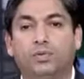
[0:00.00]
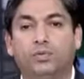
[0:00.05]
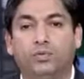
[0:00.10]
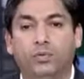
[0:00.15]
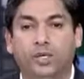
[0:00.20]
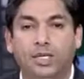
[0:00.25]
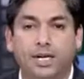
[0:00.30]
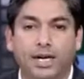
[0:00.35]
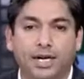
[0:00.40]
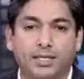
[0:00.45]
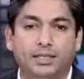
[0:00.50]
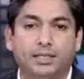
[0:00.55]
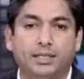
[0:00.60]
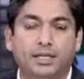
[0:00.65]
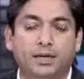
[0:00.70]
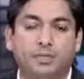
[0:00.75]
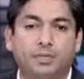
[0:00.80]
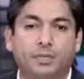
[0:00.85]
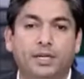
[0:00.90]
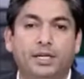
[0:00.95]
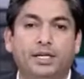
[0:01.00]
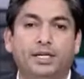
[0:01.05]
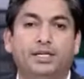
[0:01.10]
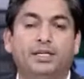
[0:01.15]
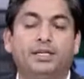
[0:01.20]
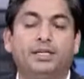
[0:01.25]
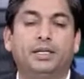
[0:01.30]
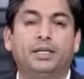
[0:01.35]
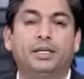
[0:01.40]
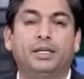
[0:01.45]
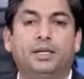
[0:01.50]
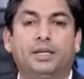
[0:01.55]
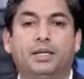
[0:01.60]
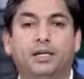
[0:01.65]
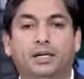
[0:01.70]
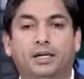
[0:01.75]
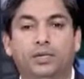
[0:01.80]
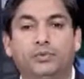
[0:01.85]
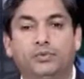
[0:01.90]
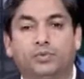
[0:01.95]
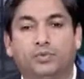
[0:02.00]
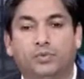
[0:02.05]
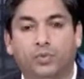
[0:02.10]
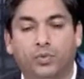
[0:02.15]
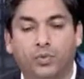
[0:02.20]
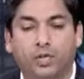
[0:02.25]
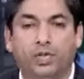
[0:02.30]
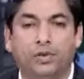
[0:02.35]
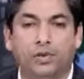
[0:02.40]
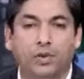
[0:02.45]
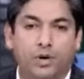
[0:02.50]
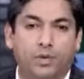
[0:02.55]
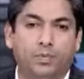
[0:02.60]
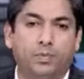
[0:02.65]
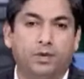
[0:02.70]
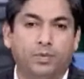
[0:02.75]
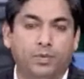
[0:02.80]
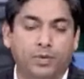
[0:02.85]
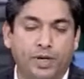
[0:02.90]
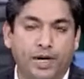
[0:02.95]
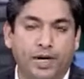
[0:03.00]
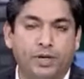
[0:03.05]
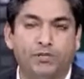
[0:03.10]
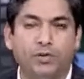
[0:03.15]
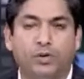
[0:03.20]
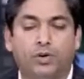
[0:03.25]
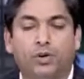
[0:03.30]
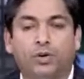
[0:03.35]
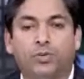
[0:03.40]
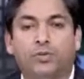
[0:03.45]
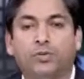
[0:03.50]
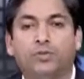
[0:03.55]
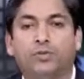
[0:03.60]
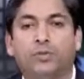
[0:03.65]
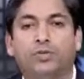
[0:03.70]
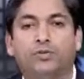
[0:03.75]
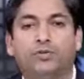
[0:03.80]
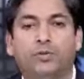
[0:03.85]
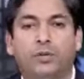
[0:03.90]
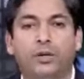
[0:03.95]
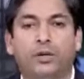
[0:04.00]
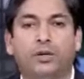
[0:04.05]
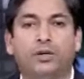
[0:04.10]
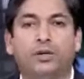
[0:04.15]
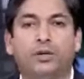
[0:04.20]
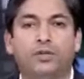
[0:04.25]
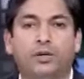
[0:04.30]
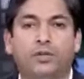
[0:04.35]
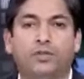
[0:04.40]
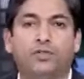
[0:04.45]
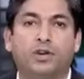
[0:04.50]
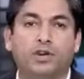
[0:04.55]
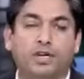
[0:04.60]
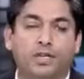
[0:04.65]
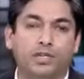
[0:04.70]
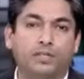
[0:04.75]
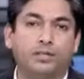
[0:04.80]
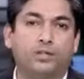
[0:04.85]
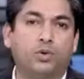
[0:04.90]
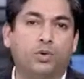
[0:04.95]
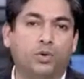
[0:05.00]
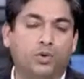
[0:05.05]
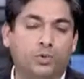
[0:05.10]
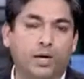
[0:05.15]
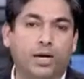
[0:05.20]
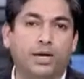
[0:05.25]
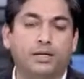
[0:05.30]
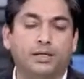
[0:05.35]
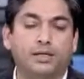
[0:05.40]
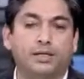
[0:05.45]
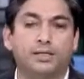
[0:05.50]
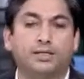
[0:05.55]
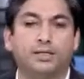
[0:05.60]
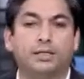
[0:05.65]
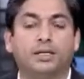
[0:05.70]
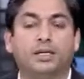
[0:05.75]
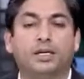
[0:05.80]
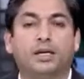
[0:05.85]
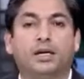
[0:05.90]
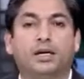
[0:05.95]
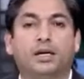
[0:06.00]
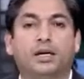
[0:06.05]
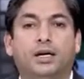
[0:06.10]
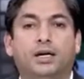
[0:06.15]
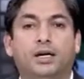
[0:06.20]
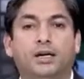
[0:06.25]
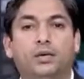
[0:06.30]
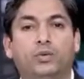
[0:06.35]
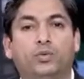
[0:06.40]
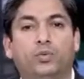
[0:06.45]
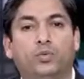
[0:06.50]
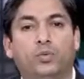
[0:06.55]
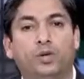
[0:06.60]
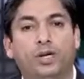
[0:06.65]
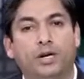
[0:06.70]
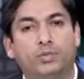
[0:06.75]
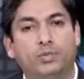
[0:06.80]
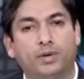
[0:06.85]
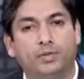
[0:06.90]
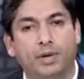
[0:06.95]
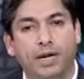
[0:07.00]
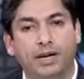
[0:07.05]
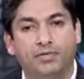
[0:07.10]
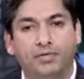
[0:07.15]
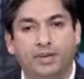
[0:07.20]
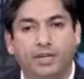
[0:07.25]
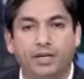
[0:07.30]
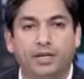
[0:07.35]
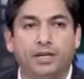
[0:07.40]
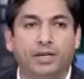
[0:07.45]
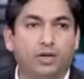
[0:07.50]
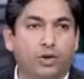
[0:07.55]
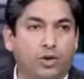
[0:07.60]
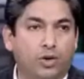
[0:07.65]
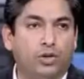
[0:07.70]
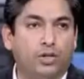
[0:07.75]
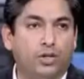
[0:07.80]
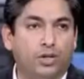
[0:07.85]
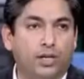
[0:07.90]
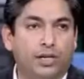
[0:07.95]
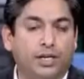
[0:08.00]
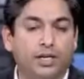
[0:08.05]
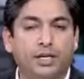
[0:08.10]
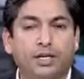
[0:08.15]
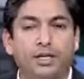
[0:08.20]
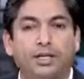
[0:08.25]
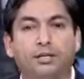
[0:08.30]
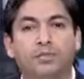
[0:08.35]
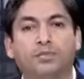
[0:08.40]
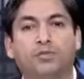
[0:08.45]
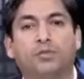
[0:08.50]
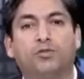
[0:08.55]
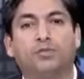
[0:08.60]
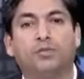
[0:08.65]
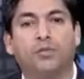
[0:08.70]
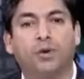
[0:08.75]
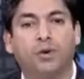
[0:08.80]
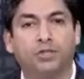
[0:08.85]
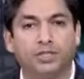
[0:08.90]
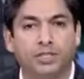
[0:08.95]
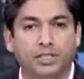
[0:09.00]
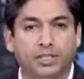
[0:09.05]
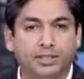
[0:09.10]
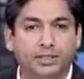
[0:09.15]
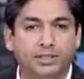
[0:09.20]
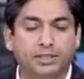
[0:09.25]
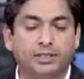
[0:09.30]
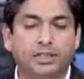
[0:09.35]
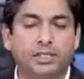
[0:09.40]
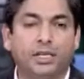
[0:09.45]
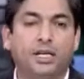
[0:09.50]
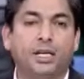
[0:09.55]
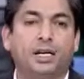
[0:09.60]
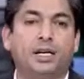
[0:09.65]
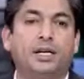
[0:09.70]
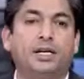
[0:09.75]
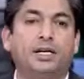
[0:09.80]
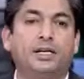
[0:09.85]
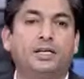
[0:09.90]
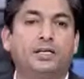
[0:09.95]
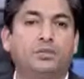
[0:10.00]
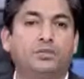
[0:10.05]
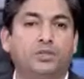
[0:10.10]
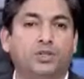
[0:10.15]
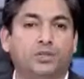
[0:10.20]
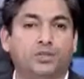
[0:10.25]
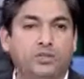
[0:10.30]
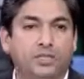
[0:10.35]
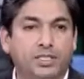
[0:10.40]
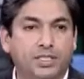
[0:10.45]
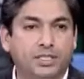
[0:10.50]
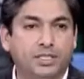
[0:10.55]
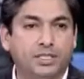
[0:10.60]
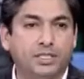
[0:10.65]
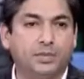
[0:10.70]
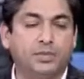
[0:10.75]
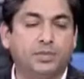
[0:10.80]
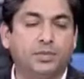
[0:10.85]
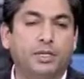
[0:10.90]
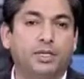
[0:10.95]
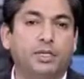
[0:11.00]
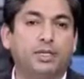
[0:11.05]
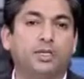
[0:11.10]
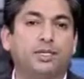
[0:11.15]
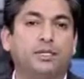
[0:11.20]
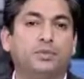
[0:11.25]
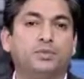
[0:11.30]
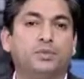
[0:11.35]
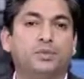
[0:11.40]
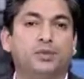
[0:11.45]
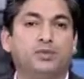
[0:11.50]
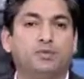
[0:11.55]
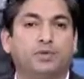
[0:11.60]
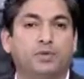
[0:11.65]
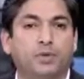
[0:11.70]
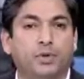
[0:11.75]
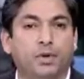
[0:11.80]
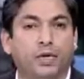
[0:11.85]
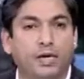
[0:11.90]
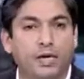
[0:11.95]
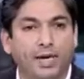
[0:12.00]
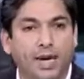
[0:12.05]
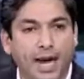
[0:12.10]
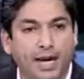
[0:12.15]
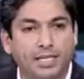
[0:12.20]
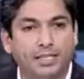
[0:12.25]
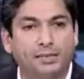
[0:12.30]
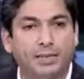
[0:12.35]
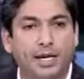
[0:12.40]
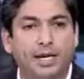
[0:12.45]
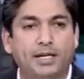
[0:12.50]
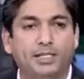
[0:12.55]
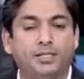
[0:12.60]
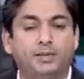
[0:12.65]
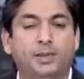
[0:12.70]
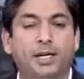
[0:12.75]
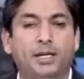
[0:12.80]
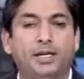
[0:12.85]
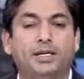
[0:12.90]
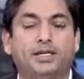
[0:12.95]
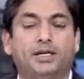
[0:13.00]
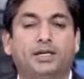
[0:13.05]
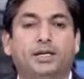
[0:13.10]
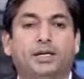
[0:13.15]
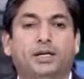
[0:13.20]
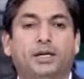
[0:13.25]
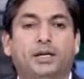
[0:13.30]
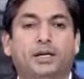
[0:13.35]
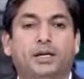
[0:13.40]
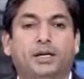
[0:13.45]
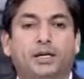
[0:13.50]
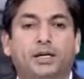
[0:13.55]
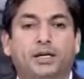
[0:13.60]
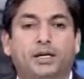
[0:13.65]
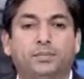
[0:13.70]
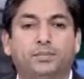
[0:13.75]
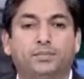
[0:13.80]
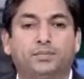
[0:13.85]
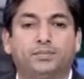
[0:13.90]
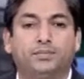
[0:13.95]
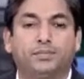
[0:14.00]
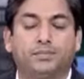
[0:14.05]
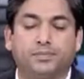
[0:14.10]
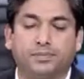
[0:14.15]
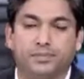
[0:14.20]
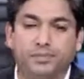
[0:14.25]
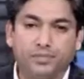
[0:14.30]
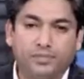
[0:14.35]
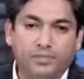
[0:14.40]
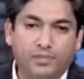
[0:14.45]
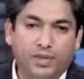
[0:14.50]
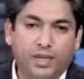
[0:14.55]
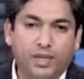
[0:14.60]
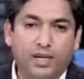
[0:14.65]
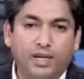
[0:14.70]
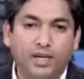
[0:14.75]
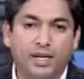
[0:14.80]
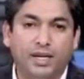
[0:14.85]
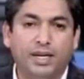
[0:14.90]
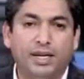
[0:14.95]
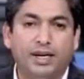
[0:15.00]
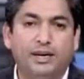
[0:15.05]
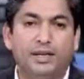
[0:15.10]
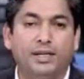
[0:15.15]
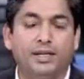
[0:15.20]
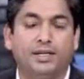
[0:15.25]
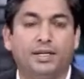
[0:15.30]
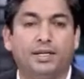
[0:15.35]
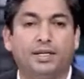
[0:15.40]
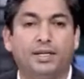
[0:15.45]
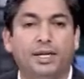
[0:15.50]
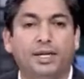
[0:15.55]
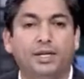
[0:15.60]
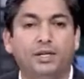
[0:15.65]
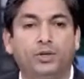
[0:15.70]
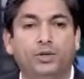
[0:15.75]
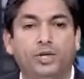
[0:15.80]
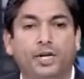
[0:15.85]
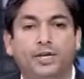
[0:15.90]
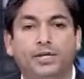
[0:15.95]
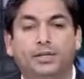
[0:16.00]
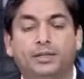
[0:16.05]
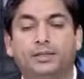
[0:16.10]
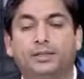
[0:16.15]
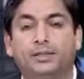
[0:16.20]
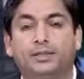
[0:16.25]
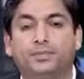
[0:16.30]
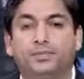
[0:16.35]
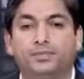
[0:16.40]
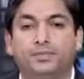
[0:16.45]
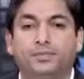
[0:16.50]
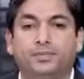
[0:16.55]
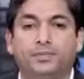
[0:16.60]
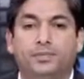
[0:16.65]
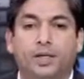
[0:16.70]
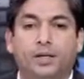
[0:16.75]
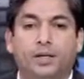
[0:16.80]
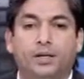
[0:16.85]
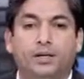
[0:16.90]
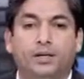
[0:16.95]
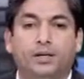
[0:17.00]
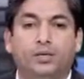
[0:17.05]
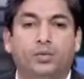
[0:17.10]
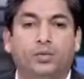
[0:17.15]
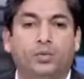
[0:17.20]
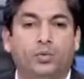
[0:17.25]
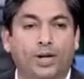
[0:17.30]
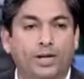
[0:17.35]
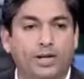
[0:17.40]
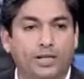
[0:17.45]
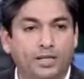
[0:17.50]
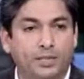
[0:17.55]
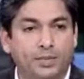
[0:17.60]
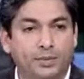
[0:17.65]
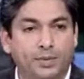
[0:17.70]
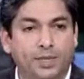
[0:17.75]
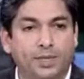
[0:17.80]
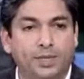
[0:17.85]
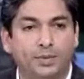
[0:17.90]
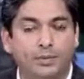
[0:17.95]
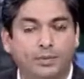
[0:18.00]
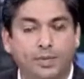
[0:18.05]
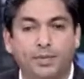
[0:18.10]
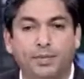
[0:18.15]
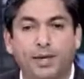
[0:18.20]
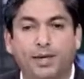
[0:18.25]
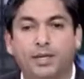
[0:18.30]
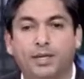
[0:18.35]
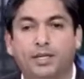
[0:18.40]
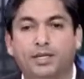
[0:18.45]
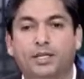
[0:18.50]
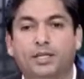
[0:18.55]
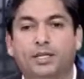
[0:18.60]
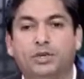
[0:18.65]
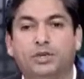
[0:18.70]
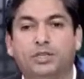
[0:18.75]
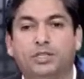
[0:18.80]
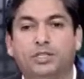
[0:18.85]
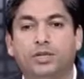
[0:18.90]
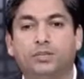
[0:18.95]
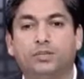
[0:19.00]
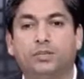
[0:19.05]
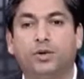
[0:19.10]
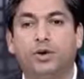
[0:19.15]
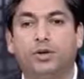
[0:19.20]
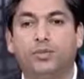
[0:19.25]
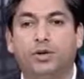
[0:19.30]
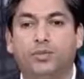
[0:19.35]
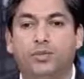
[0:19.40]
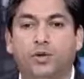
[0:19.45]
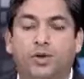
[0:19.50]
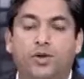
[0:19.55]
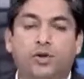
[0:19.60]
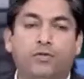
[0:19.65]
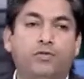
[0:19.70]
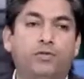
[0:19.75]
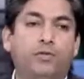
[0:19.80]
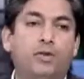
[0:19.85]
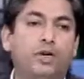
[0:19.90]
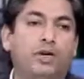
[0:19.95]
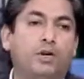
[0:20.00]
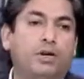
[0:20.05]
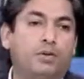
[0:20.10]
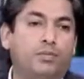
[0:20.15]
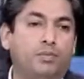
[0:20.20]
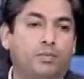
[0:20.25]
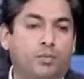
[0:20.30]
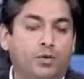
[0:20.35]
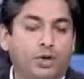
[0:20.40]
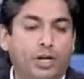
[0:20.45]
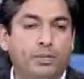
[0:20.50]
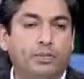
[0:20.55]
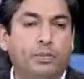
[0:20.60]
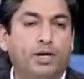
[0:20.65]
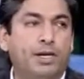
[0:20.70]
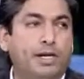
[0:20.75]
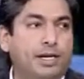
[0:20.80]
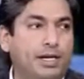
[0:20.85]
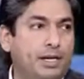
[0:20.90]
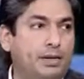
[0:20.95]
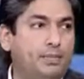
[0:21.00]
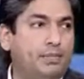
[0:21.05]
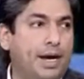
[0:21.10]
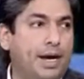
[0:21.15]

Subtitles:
We as a company, we are a corporate, we have almost 2,400 number of trucks owned by us. We are being benefited a lot in terms of process, in terms of system, in terms of cash management. Again, I'll tell you that when it is being implemented, there was a problem of putting money in a